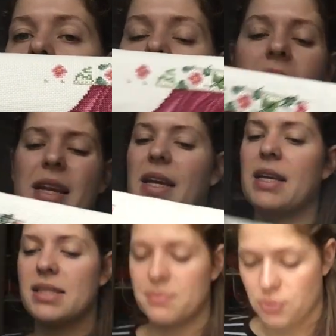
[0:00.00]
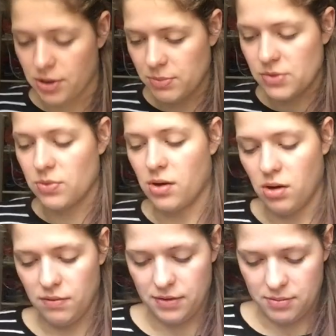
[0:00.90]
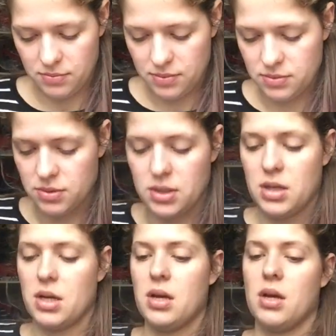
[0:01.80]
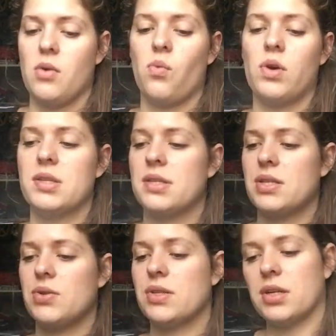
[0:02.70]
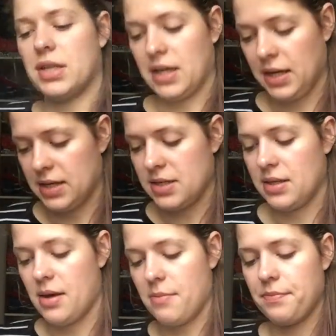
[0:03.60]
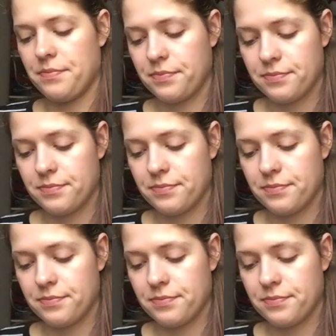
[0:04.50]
And I guess pretty much with all of them, once you start getting into them,